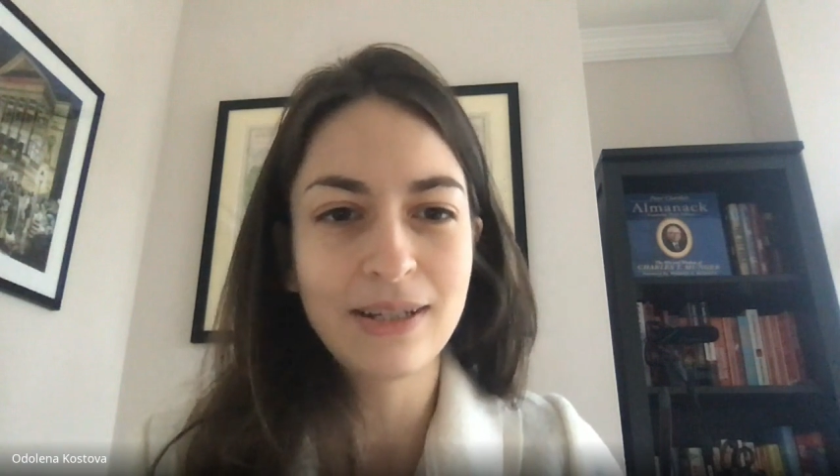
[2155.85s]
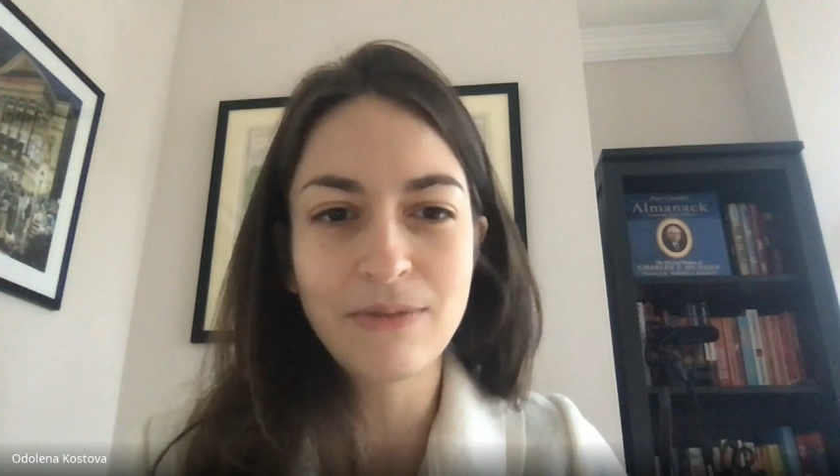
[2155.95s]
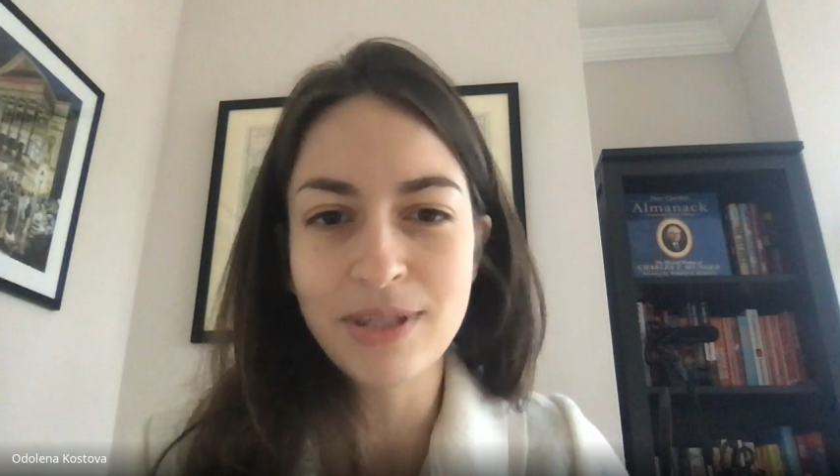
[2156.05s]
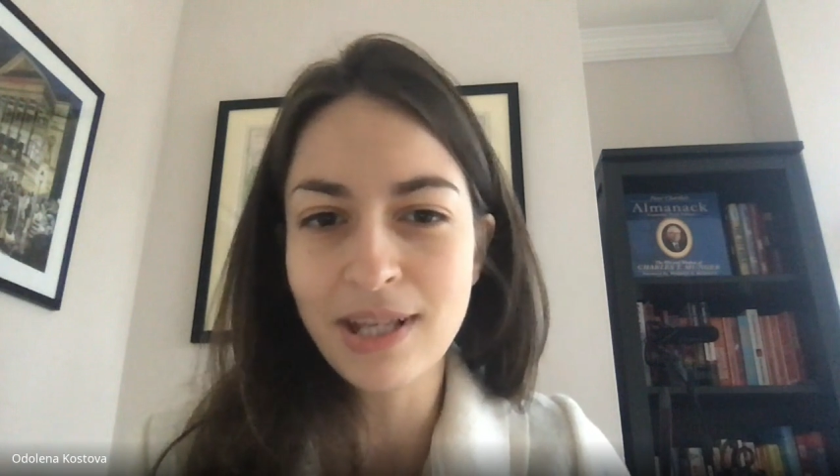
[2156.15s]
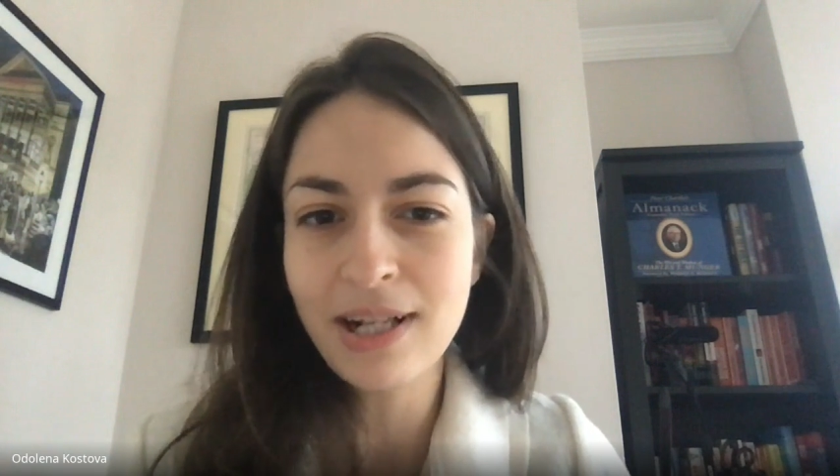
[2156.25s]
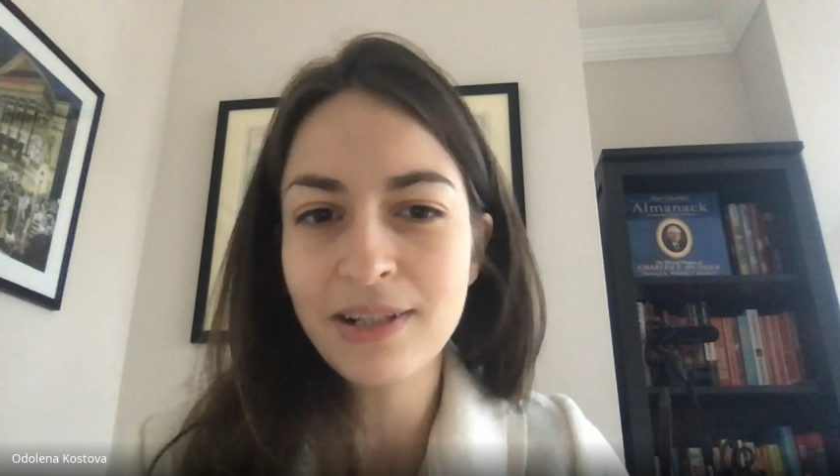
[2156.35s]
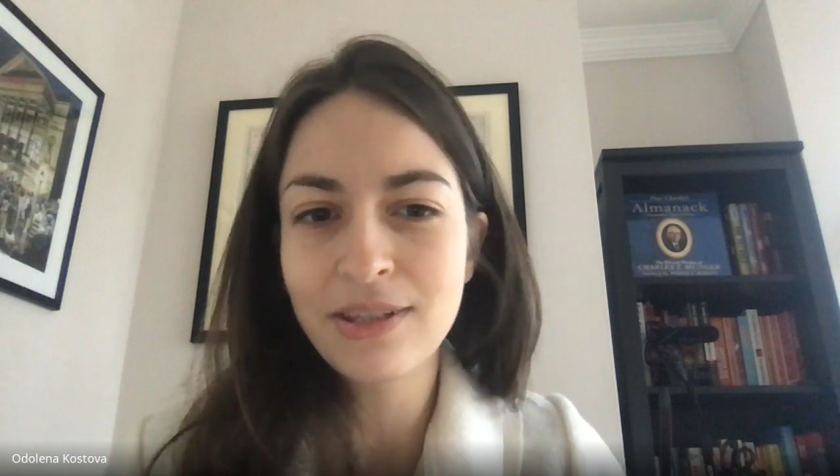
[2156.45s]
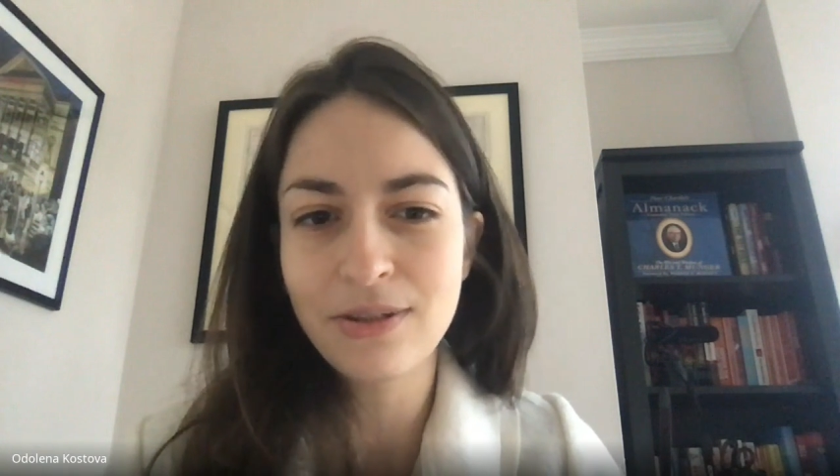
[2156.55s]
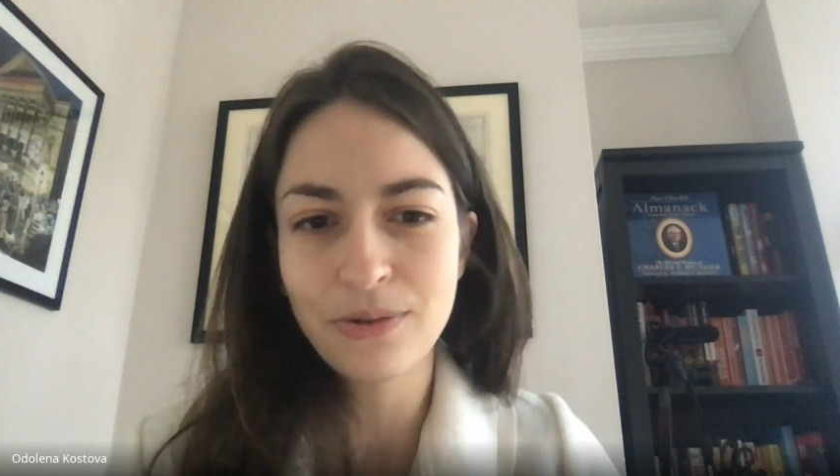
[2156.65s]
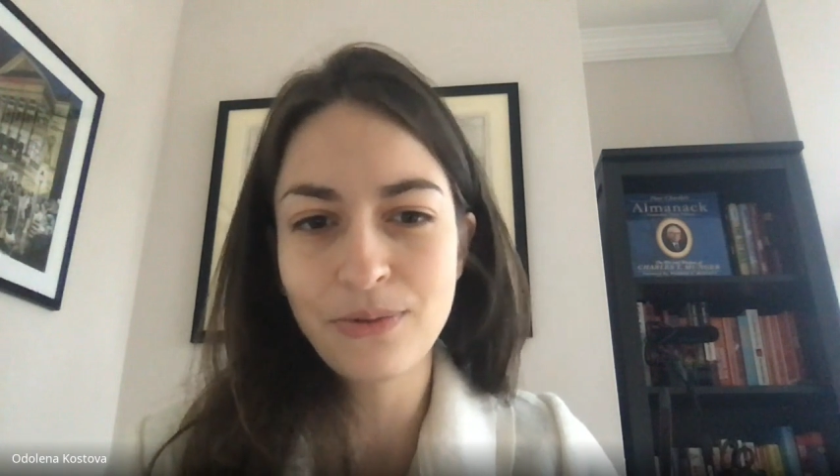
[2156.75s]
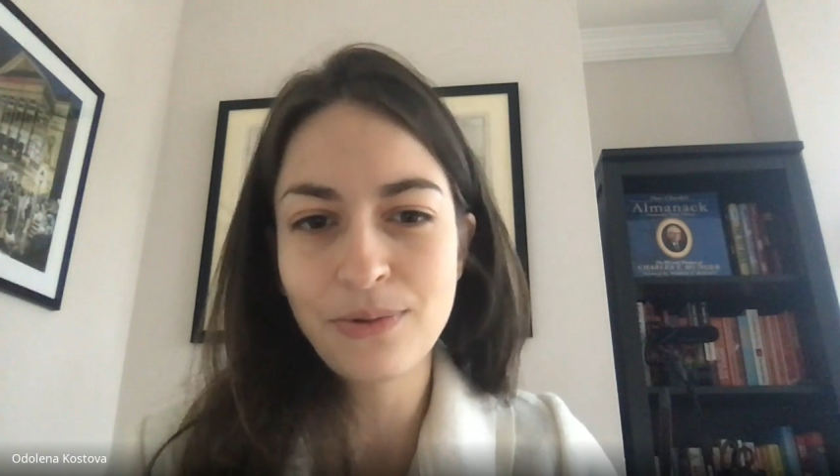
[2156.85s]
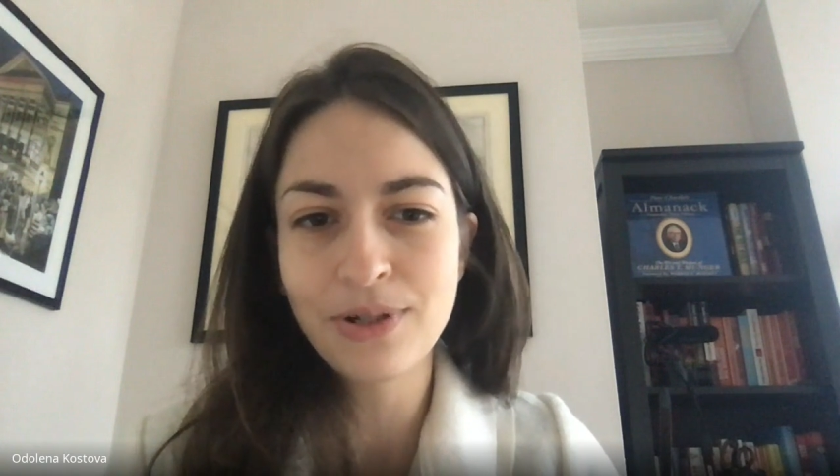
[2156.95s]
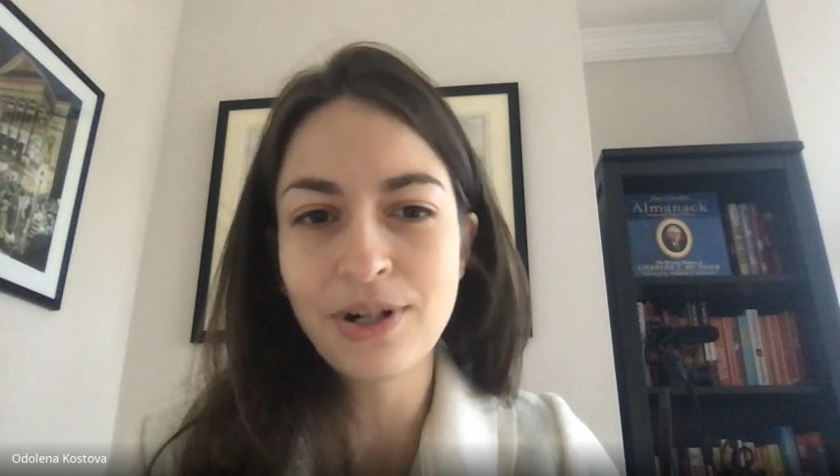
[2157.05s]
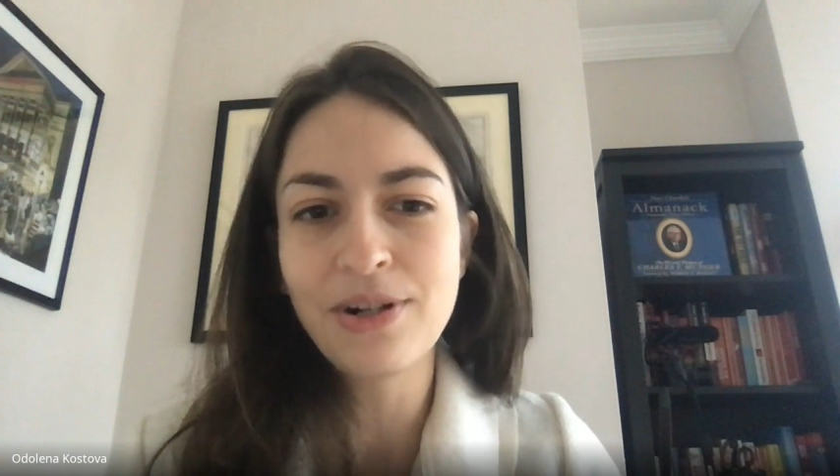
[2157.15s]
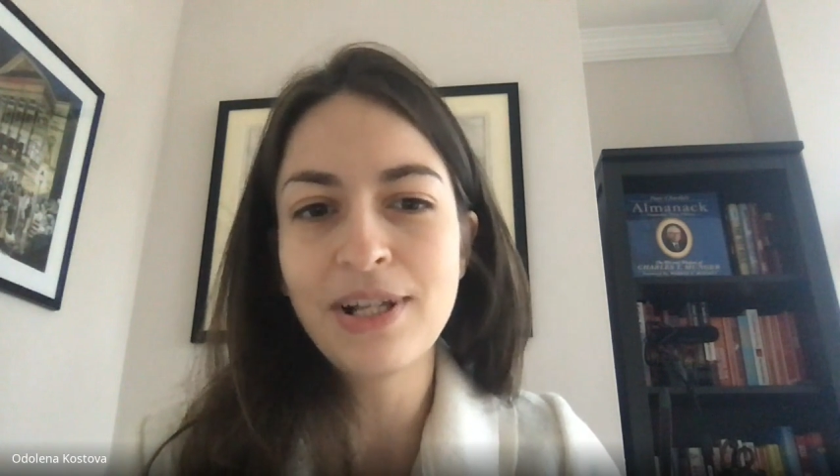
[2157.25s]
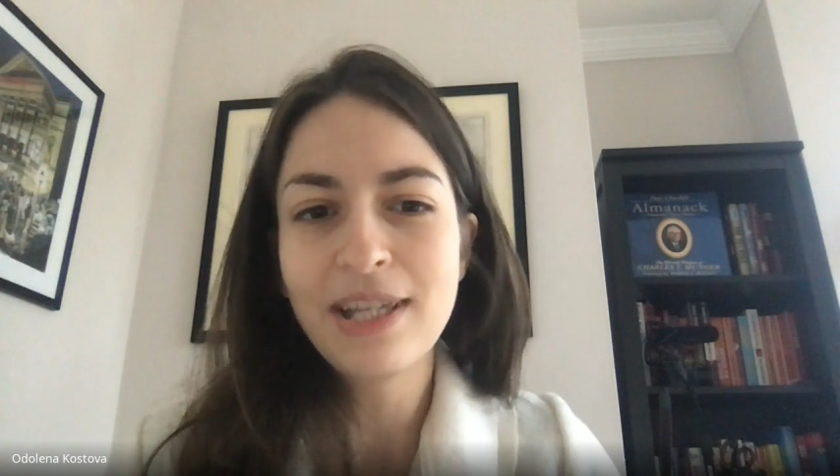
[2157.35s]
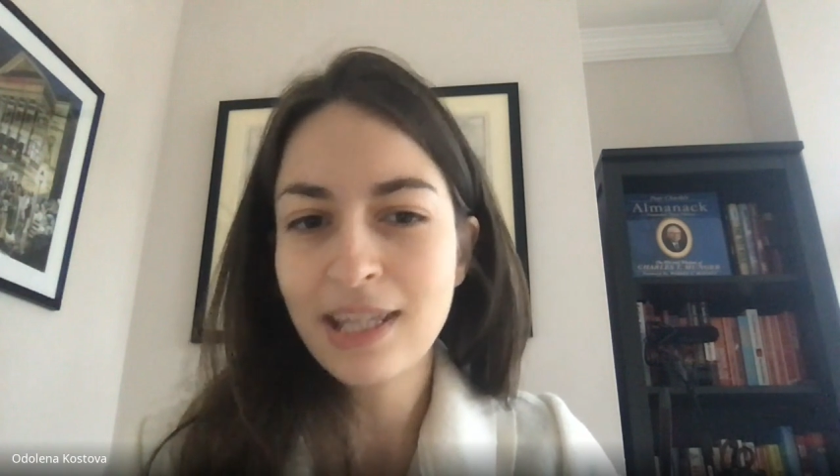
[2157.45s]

result on Google.